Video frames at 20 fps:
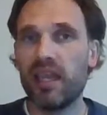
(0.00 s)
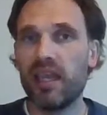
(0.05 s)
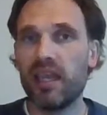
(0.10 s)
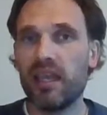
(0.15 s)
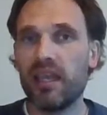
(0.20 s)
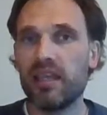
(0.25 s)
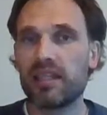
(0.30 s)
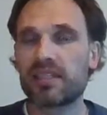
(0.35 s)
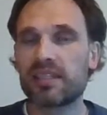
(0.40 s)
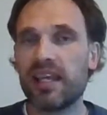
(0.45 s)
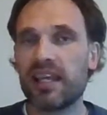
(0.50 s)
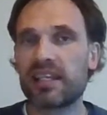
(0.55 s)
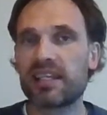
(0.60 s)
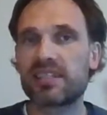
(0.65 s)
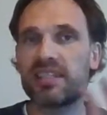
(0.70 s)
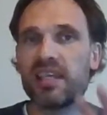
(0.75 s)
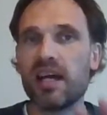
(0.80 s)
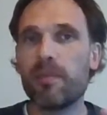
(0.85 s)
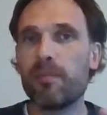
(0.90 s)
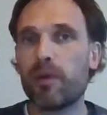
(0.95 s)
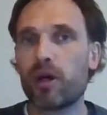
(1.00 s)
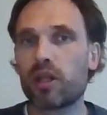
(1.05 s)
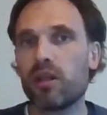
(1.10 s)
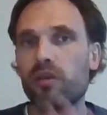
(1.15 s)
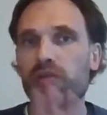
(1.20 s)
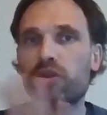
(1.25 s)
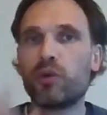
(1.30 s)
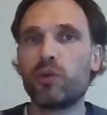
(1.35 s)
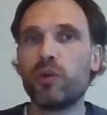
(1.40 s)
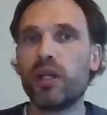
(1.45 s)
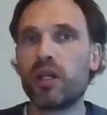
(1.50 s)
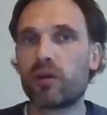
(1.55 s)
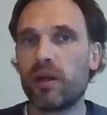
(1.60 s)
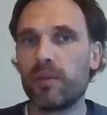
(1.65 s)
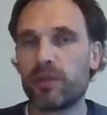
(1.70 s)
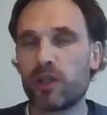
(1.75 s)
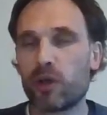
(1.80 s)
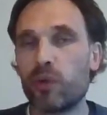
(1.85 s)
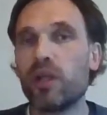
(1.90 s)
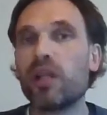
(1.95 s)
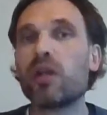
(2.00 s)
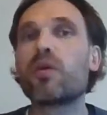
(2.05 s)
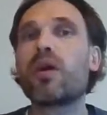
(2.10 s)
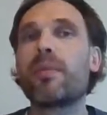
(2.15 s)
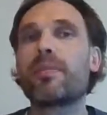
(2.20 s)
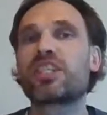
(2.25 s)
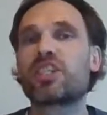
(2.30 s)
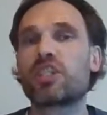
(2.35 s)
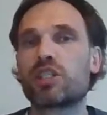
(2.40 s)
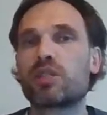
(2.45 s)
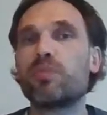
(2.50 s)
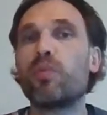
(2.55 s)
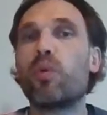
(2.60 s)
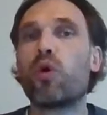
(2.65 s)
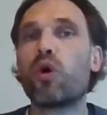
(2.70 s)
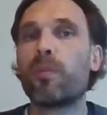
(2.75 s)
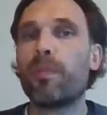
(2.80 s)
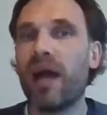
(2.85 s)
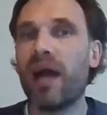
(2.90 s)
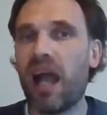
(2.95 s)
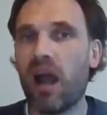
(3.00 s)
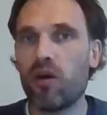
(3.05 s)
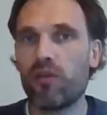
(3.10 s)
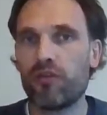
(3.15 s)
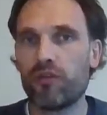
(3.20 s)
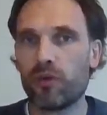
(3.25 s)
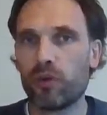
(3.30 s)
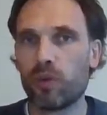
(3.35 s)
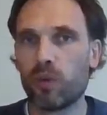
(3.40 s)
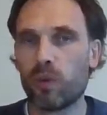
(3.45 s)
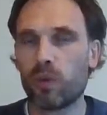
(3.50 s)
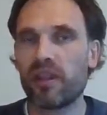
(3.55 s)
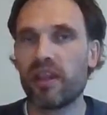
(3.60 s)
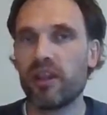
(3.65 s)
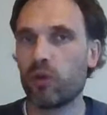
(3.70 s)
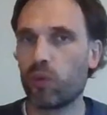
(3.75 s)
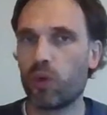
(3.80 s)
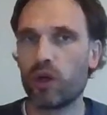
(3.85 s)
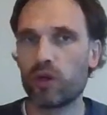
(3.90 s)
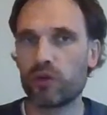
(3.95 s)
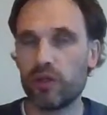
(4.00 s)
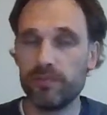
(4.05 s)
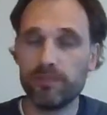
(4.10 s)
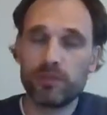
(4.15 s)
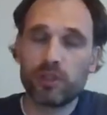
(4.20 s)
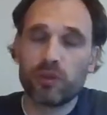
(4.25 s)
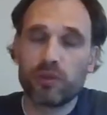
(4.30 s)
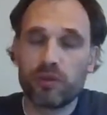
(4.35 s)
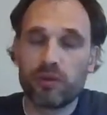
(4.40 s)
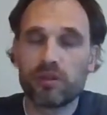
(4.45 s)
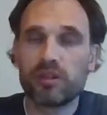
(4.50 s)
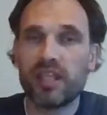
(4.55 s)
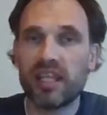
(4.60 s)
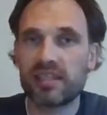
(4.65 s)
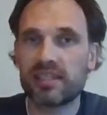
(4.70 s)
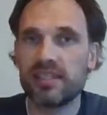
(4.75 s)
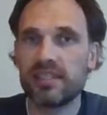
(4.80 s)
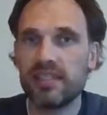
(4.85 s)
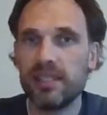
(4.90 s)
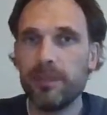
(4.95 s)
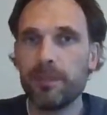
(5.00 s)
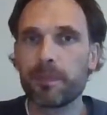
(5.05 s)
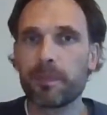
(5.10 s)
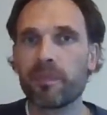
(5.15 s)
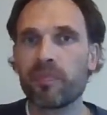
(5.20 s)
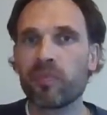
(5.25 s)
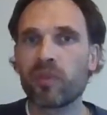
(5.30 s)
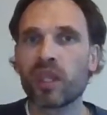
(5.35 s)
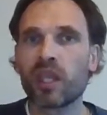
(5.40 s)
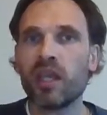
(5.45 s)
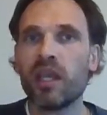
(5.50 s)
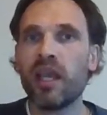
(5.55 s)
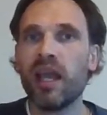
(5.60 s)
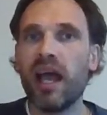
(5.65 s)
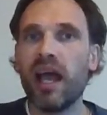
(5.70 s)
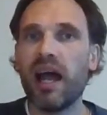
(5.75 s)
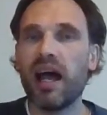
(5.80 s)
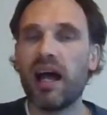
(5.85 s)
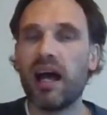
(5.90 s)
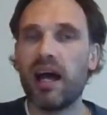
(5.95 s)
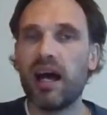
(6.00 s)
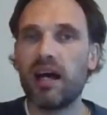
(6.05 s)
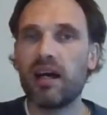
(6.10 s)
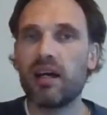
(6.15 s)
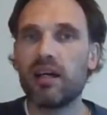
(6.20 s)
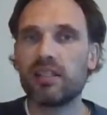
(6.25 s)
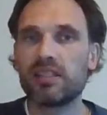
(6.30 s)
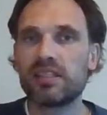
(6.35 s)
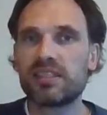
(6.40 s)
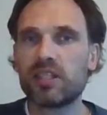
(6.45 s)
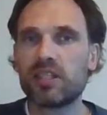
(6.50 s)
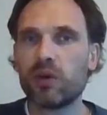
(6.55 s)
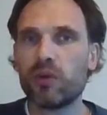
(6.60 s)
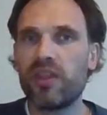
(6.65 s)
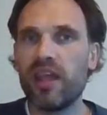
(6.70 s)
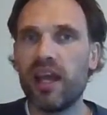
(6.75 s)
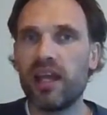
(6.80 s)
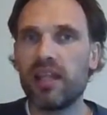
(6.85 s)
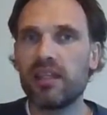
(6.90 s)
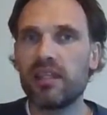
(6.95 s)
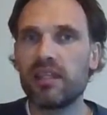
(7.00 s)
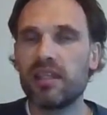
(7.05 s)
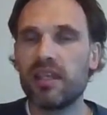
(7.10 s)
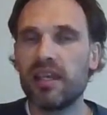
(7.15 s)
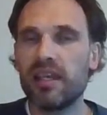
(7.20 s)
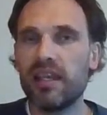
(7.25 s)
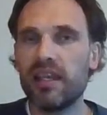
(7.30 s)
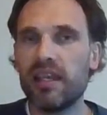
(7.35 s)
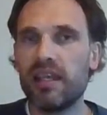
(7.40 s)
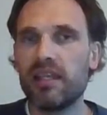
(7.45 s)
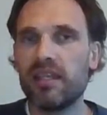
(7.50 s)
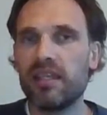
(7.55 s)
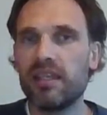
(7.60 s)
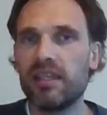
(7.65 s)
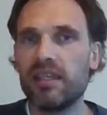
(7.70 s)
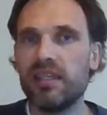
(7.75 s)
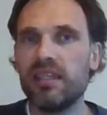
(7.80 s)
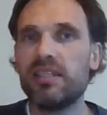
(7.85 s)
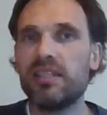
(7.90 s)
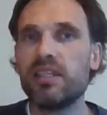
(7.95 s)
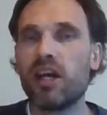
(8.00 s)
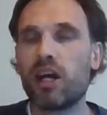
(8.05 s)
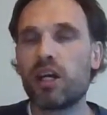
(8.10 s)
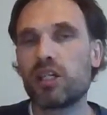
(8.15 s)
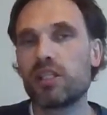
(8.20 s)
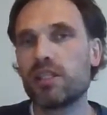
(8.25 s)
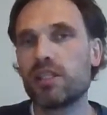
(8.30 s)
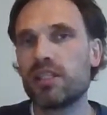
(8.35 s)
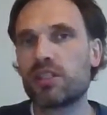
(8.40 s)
is like a submodel of the real RAM. The real RAM is just more powerful than the word RAM, so that's easy. So then ETR is